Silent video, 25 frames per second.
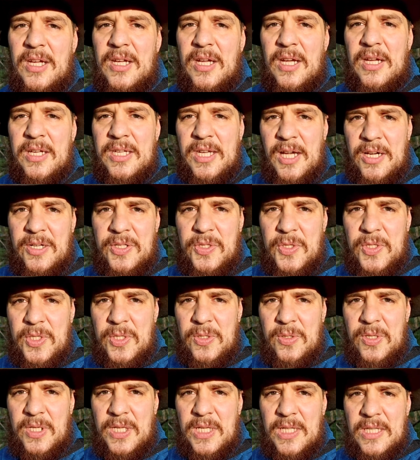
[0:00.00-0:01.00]
young
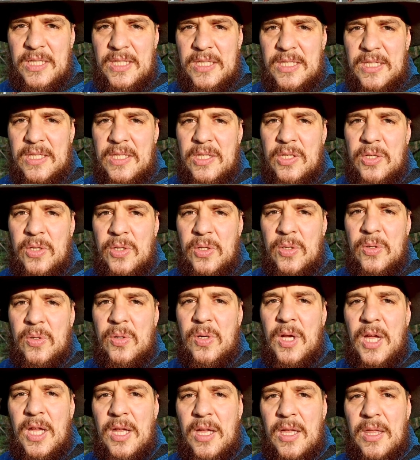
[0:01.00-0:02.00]
students to
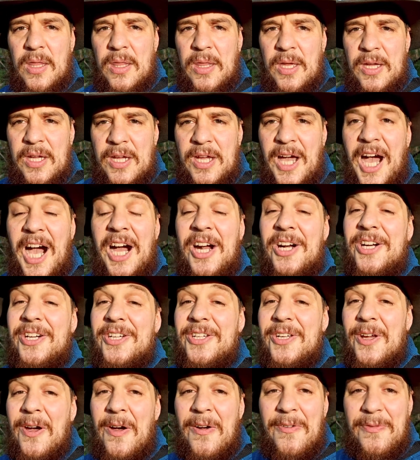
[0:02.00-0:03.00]
the
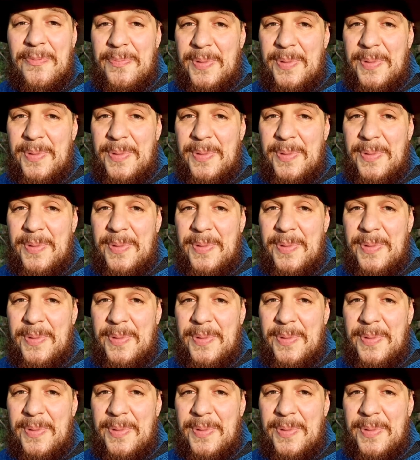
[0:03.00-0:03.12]
art of